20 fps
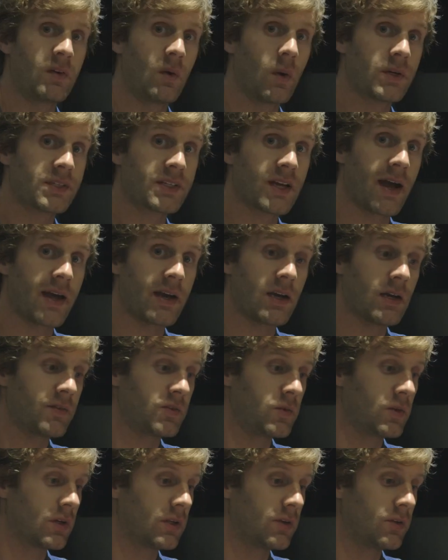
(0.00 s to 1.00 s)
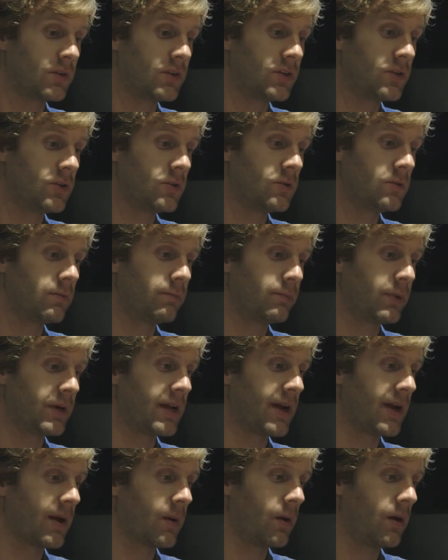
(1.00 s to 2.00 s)
was kind enough to include 2 pretty
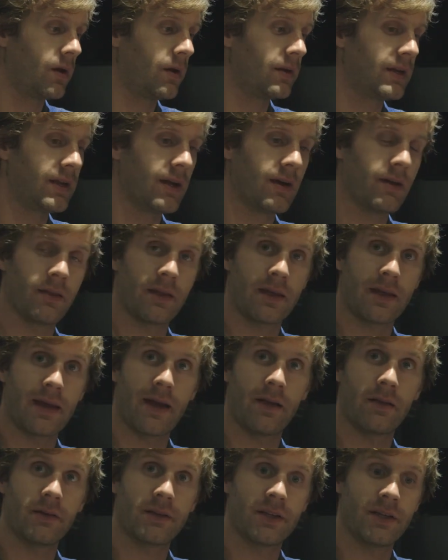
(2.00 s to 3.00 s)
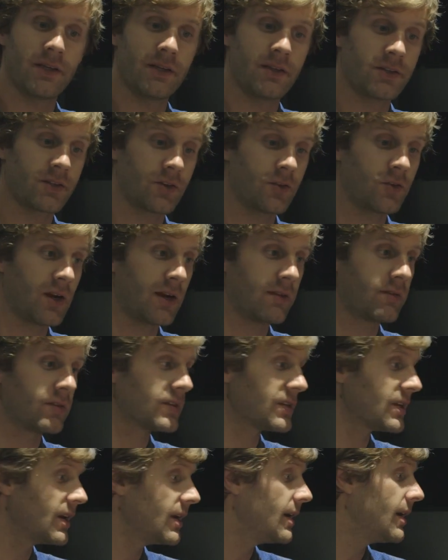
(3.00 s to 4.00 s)
high quality like Allen key
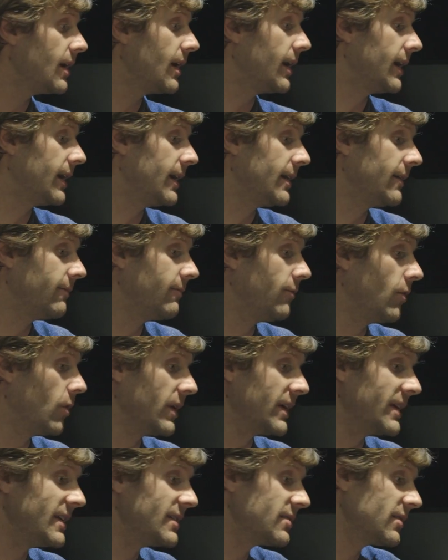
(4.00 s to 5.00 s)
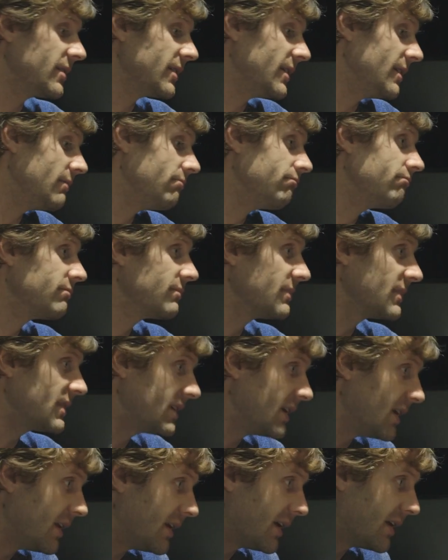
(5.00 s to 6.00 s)
screwdrivers for easily
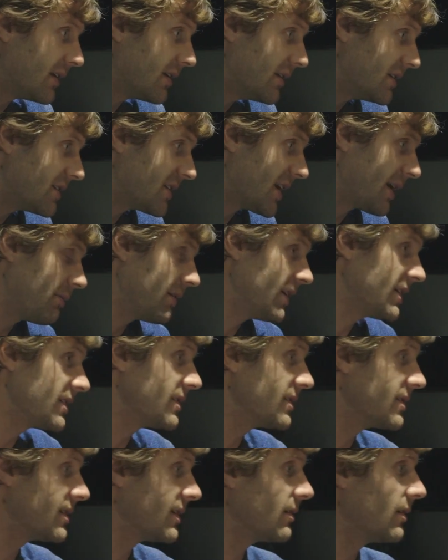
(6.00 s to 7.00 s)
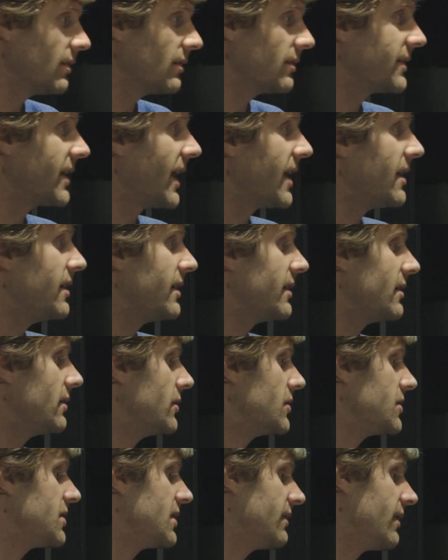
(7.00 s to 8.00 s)
getting into these tight places and tightening and
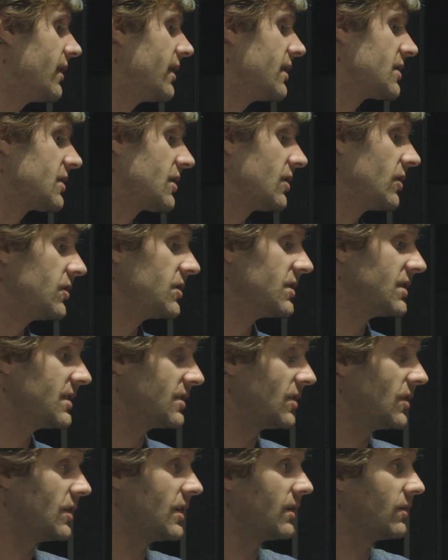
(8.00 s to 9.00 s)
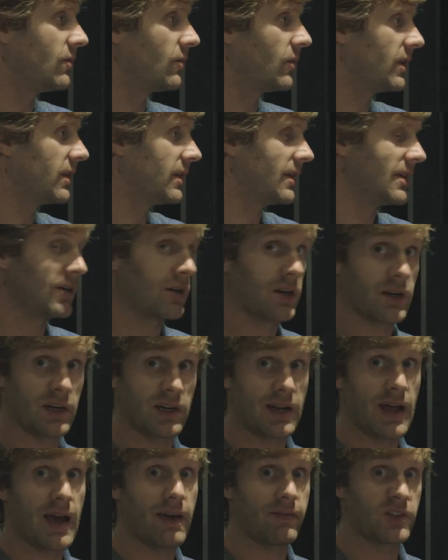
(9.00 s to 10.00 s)
loosening various screws, so you can really, and you're going to
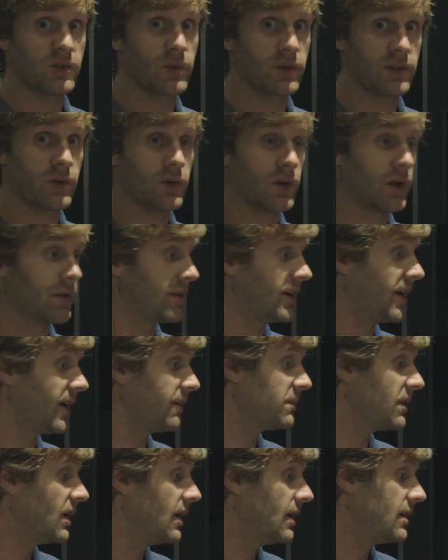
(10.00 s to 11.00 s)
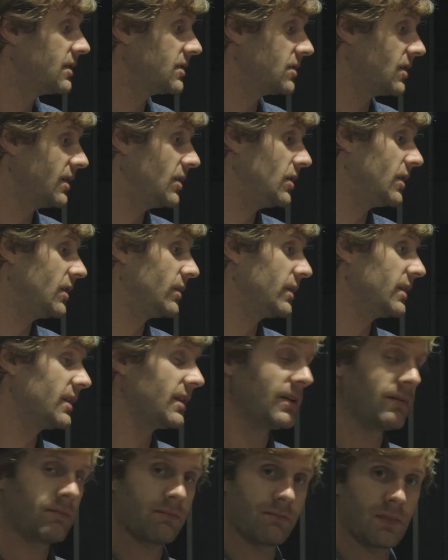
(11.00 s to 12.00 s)
need to have these with you all the time so that you can really,